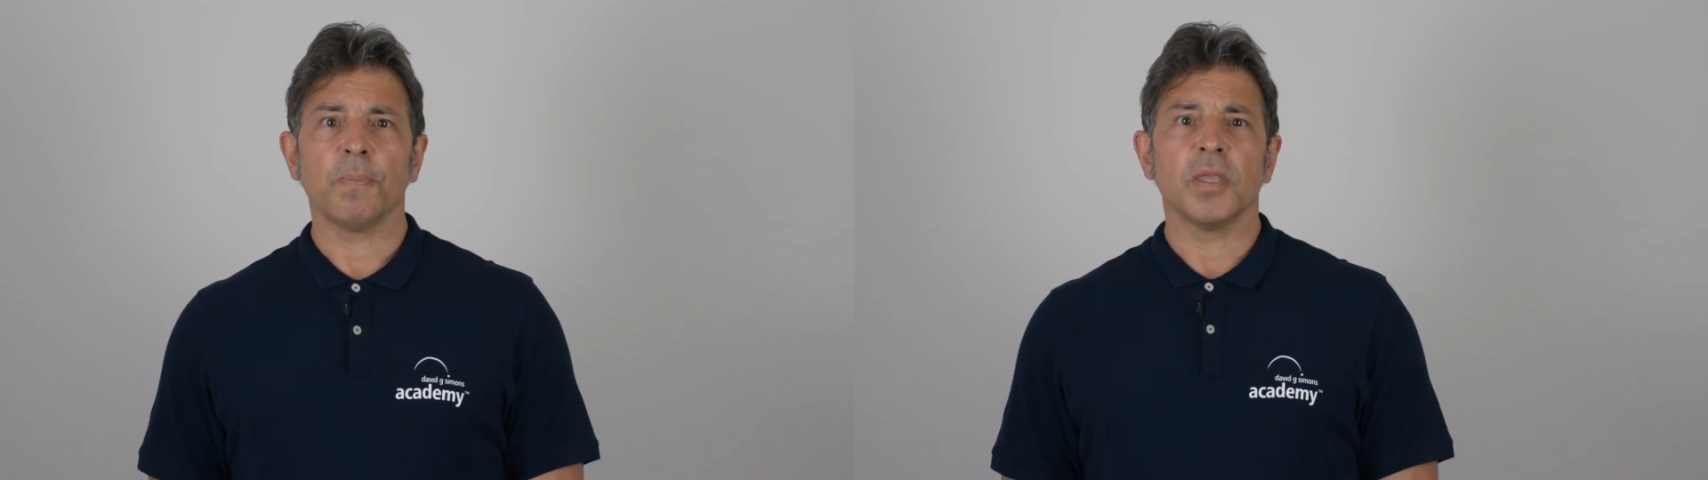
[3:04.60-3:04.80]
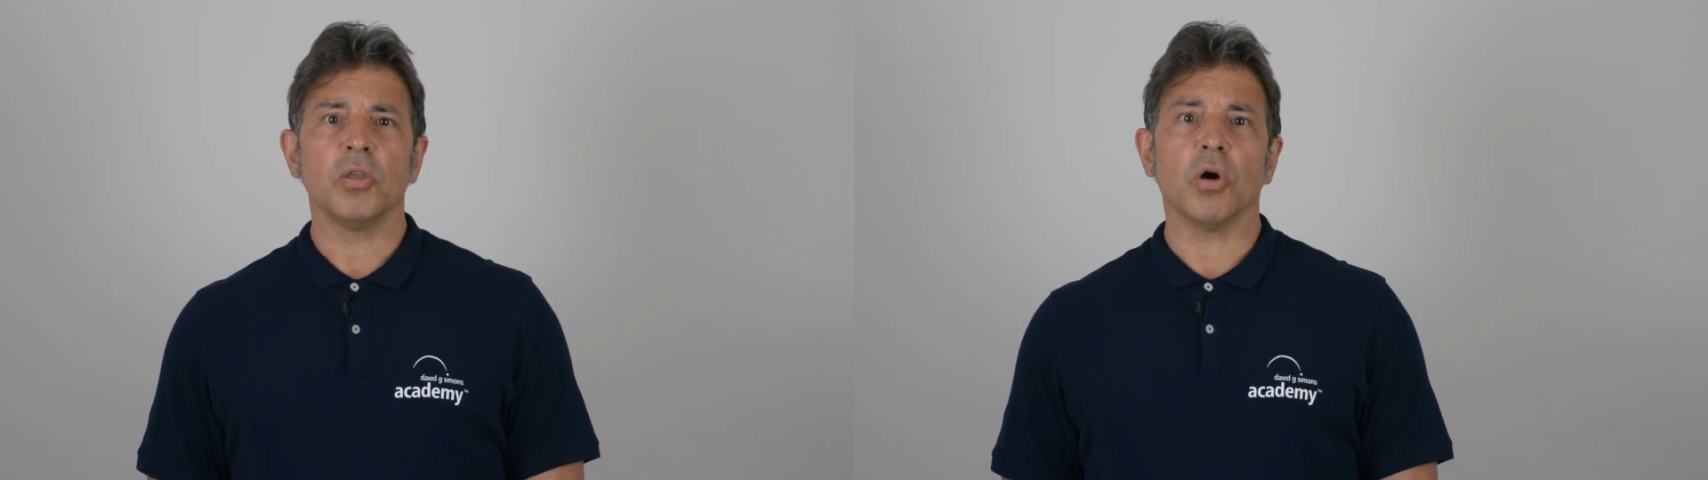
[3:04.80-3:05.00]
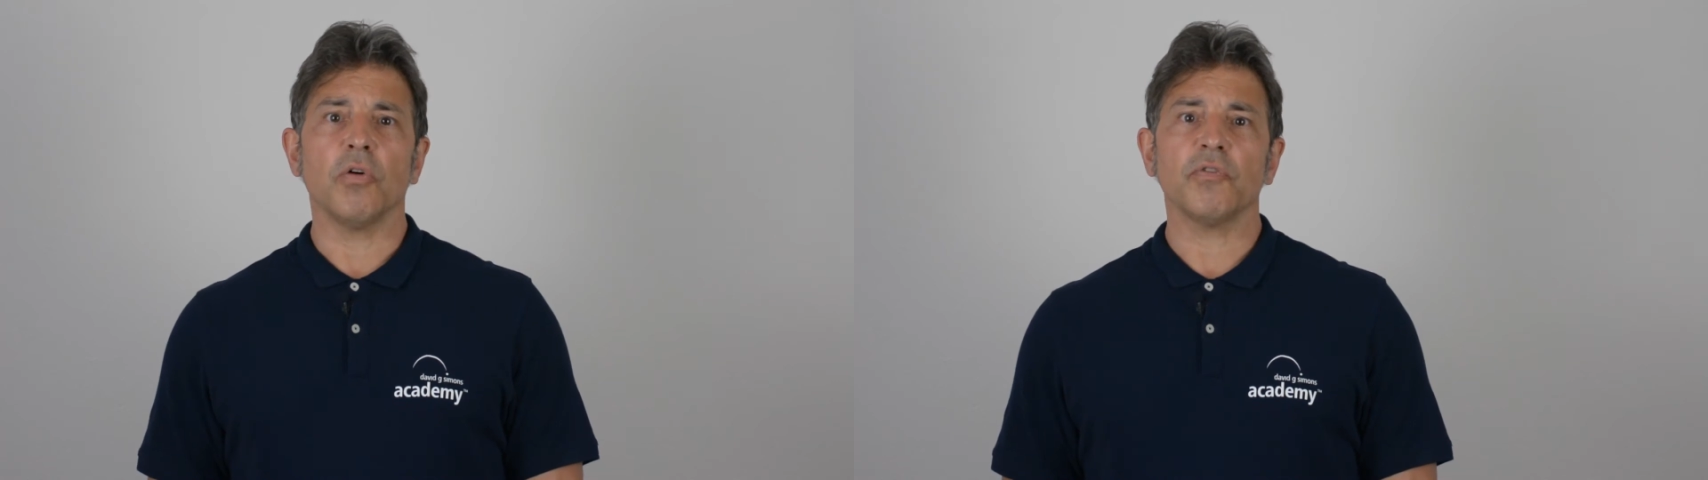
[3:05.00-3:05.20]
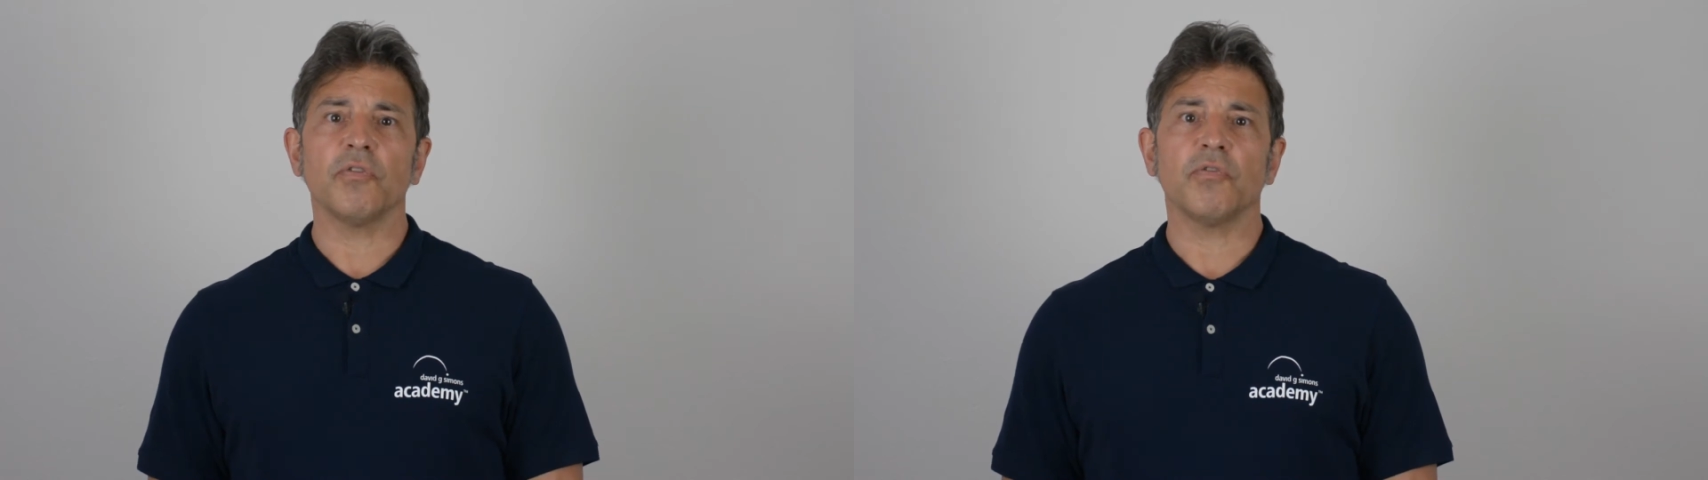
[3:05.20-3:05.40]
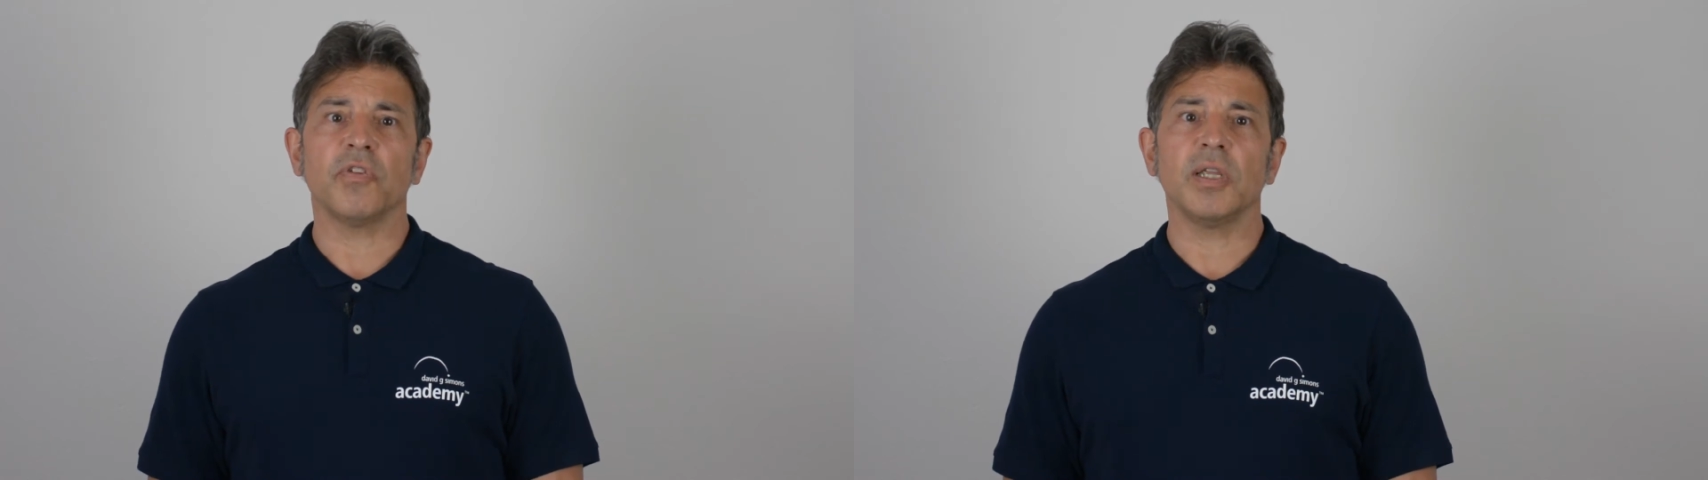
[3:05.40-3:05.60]
you often
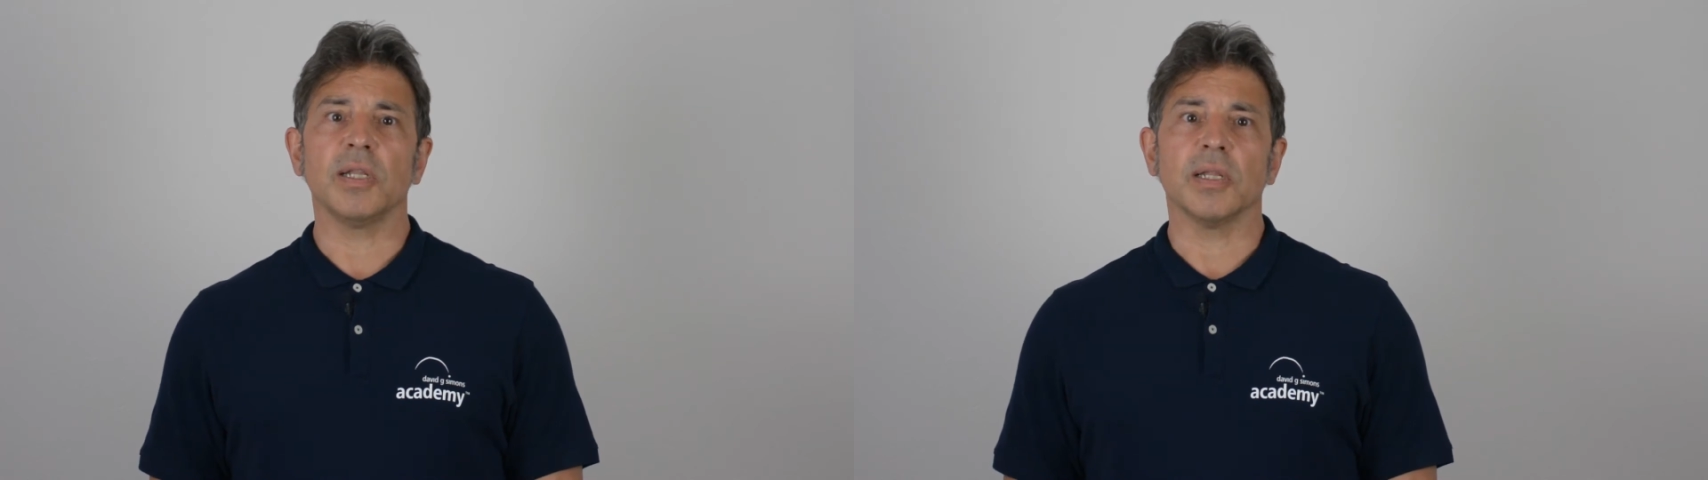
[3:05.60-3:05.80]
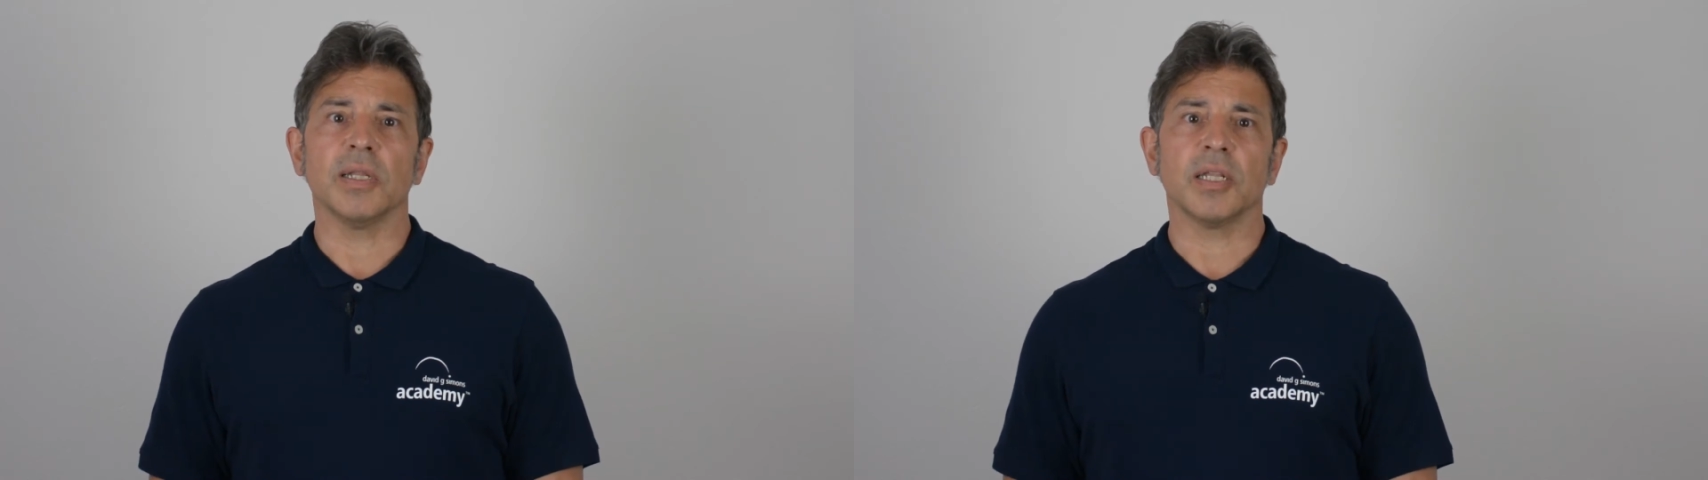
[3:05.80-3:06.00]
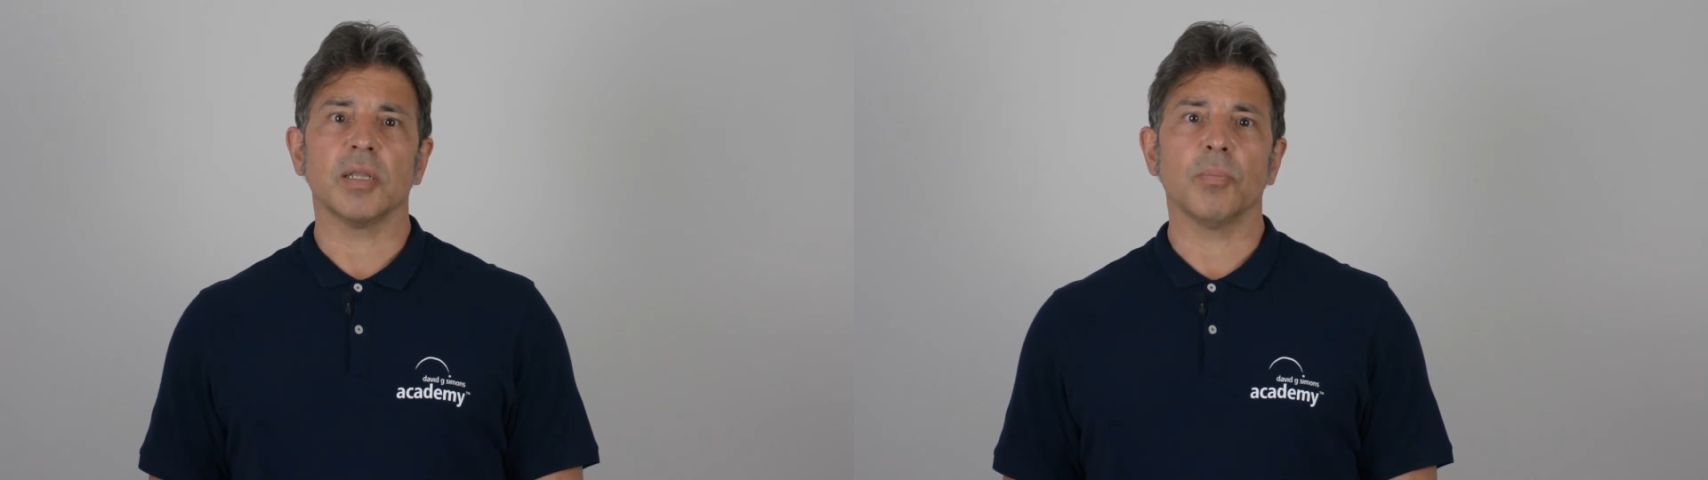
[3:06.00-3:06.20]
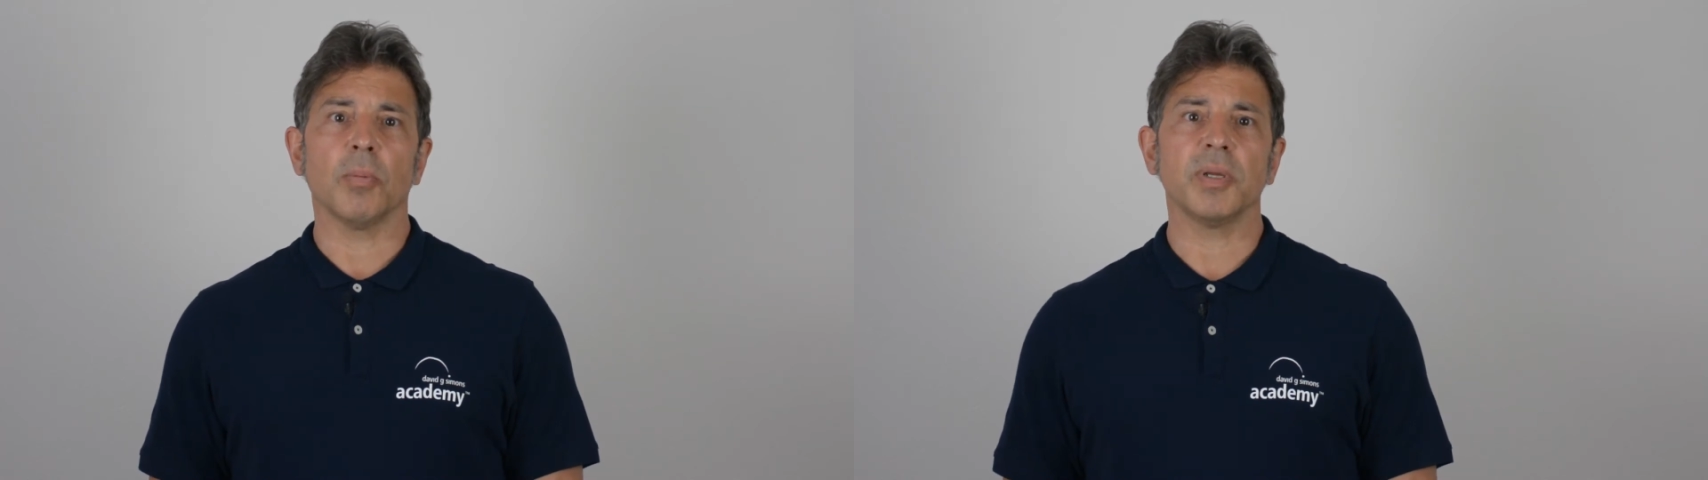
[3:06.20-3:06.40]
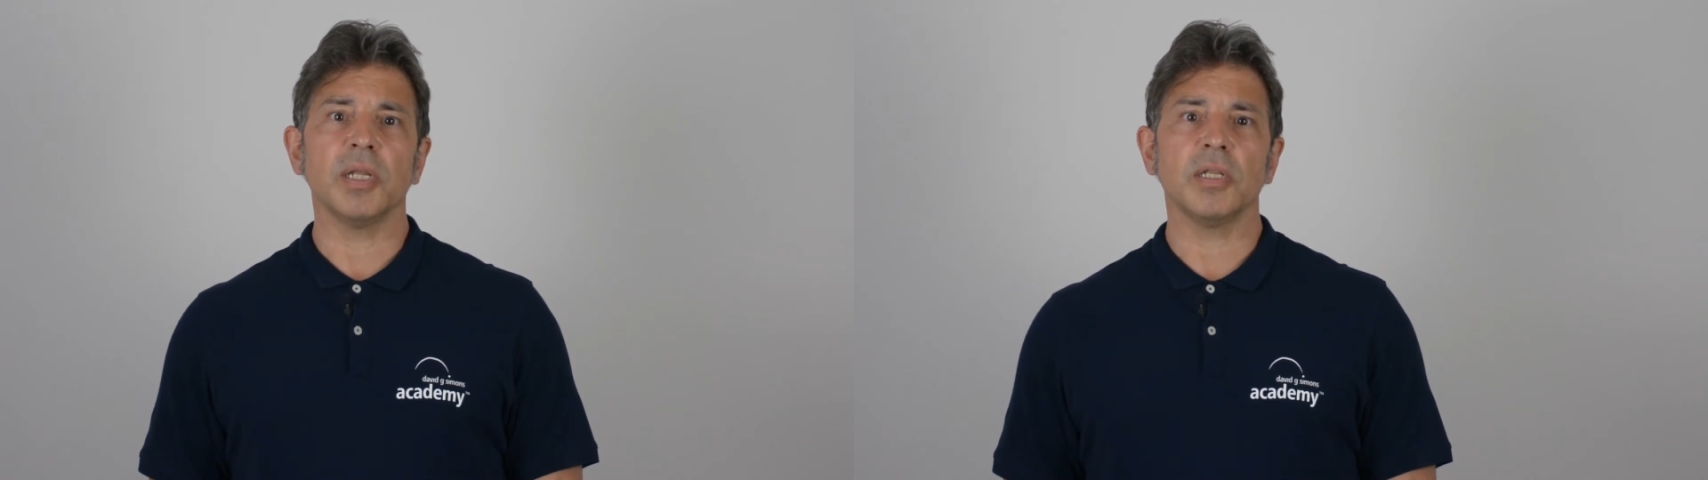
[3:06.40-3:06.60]
feel that the
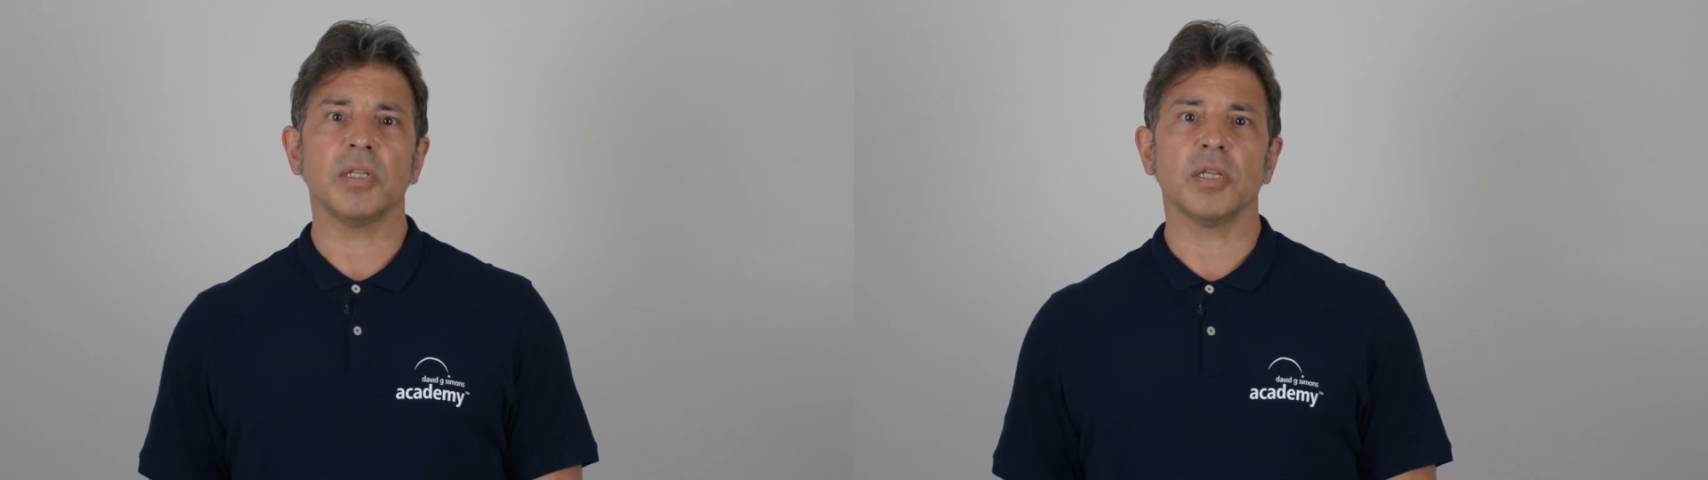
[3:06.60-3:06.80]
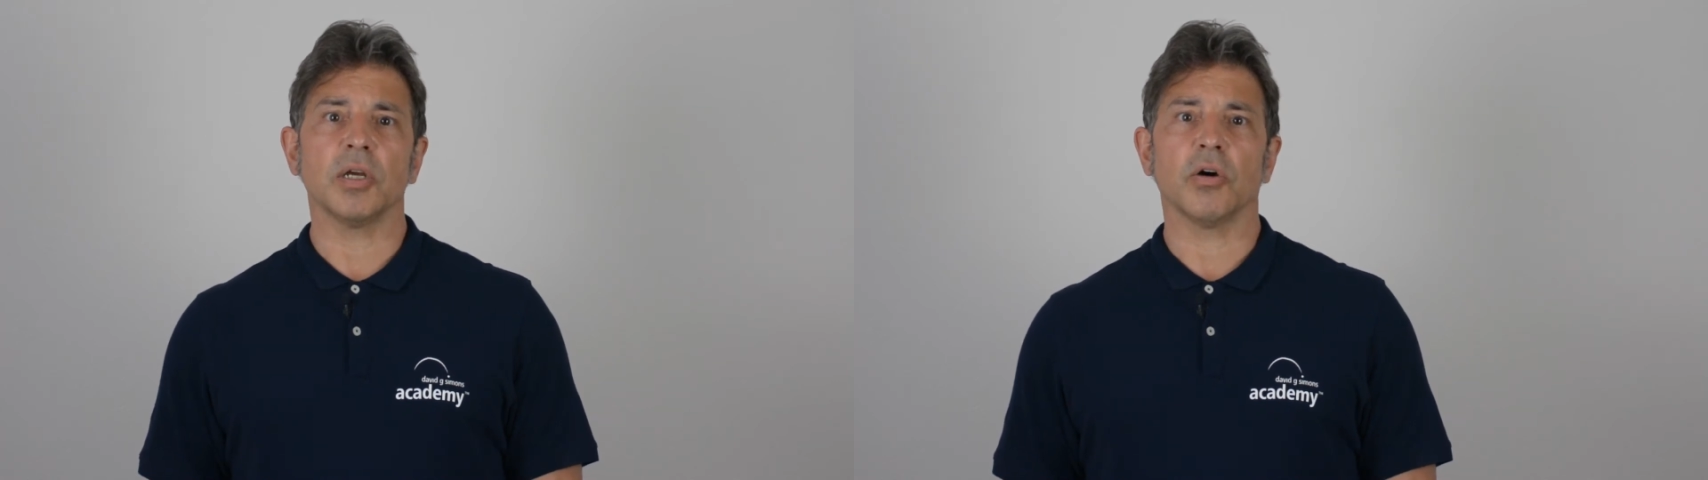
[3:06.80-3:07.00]
mobility